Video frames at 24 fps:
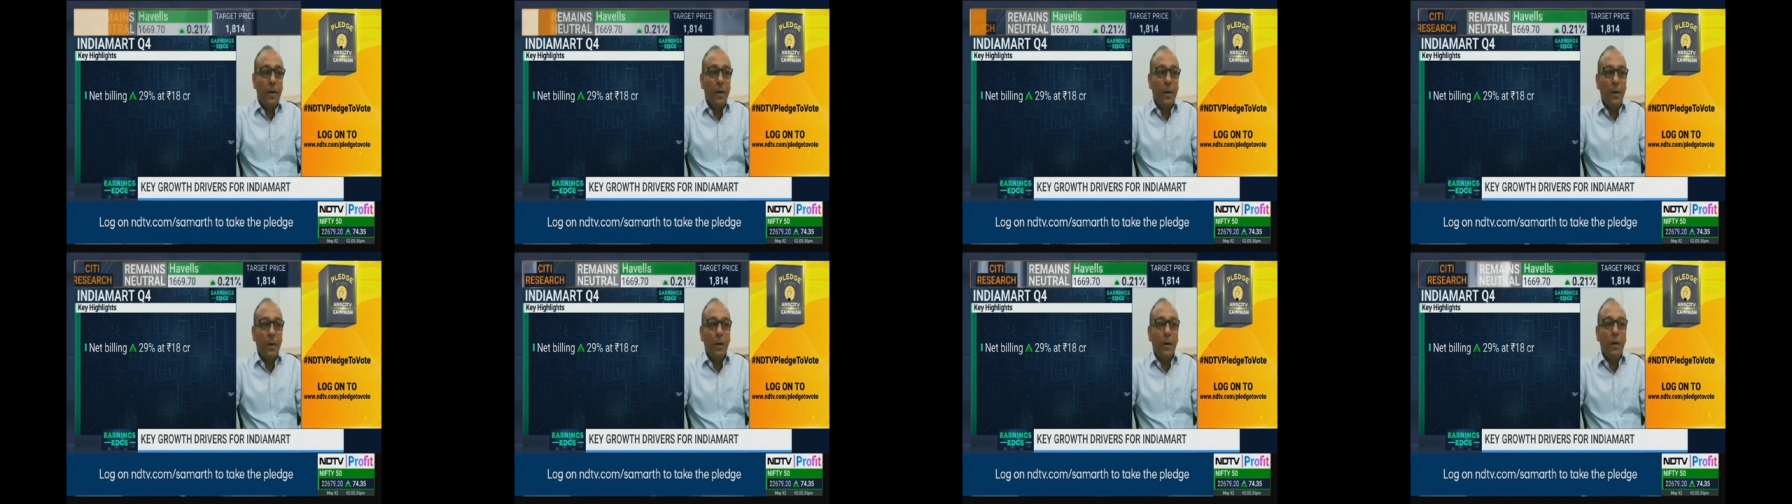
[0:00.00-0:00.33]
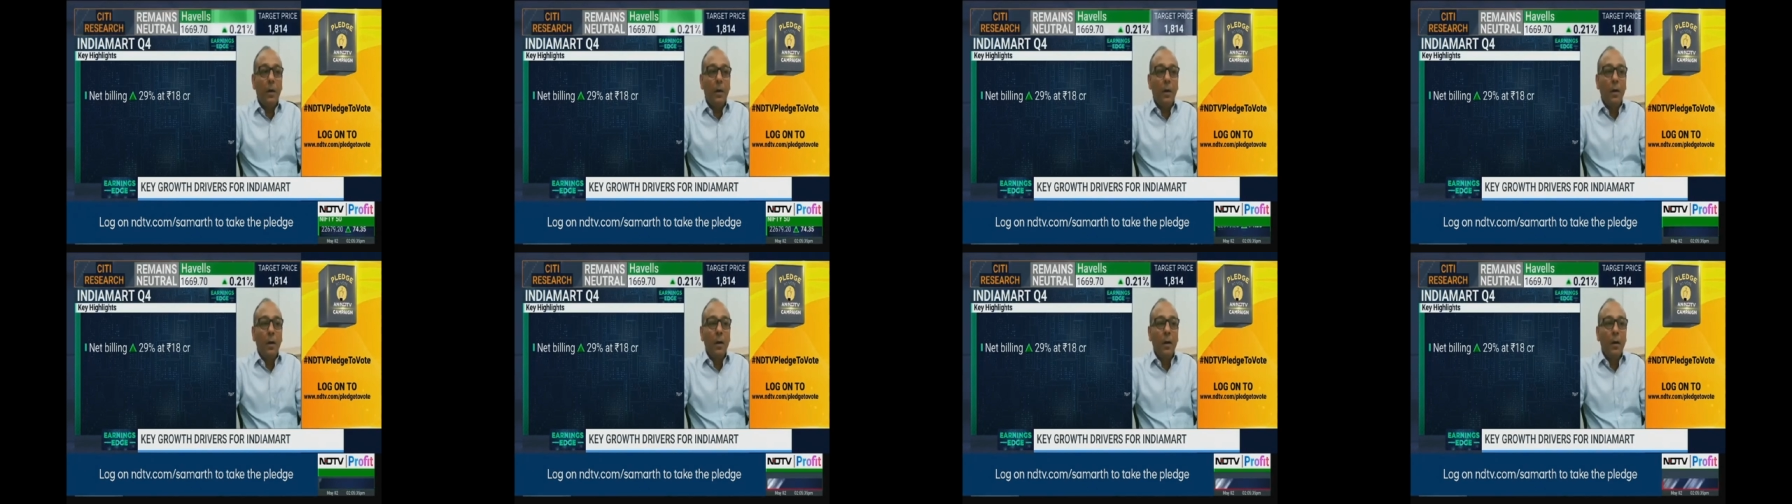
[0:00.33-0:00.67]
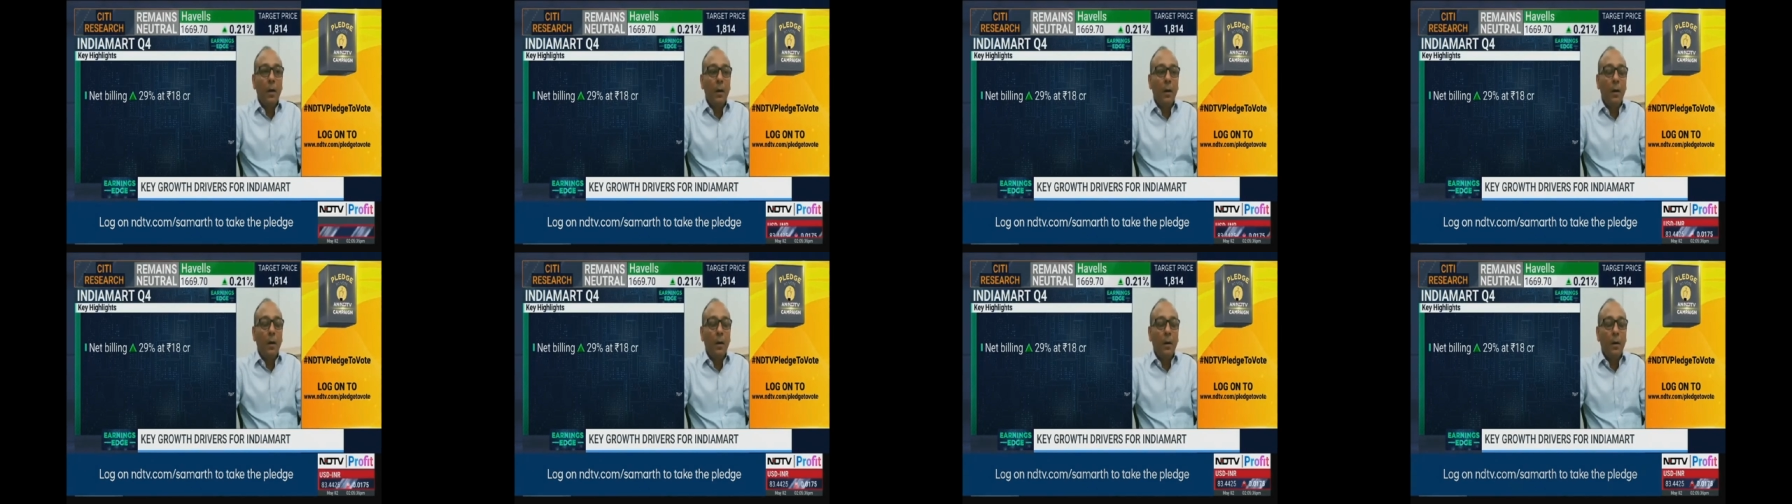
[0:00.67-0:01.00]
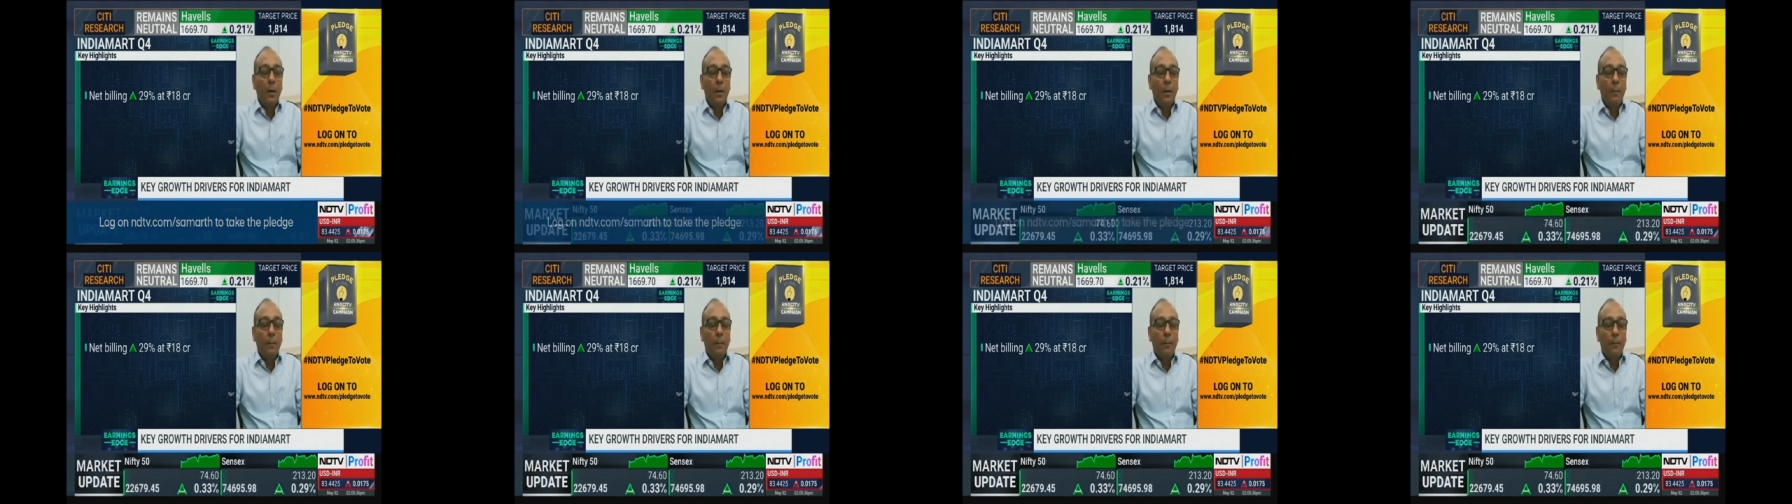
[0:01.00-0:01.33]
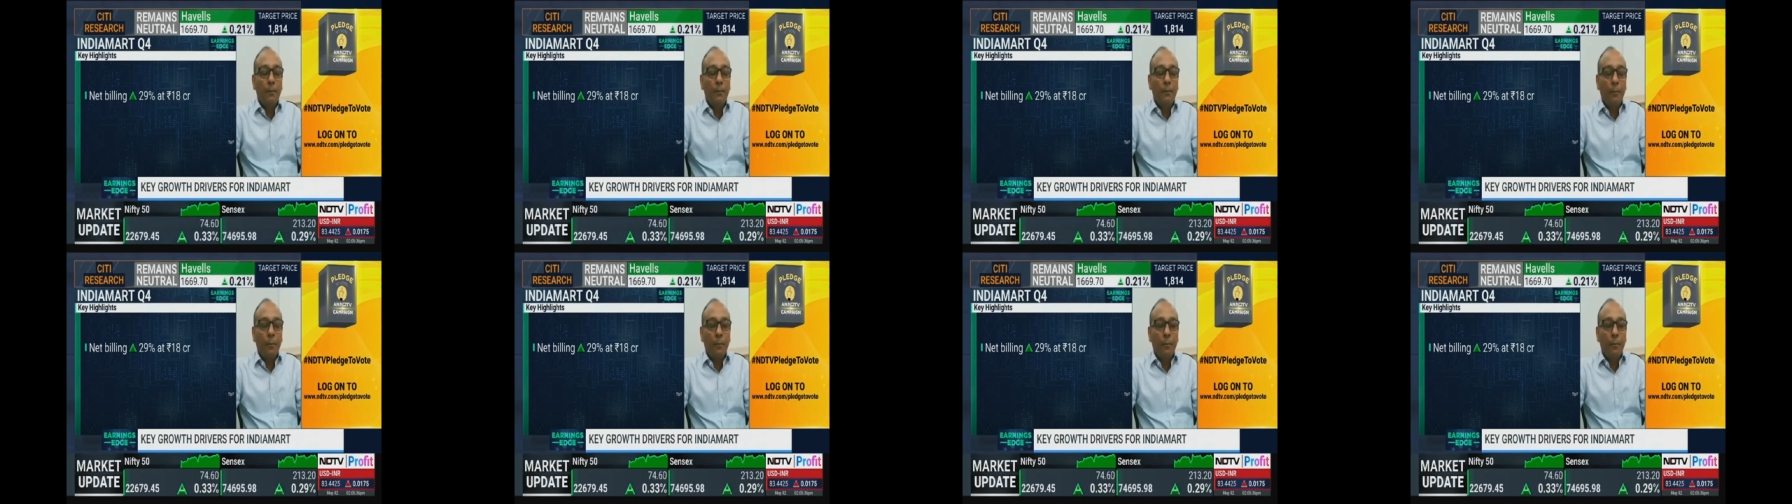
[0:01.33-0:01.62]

giving a, uh, uh,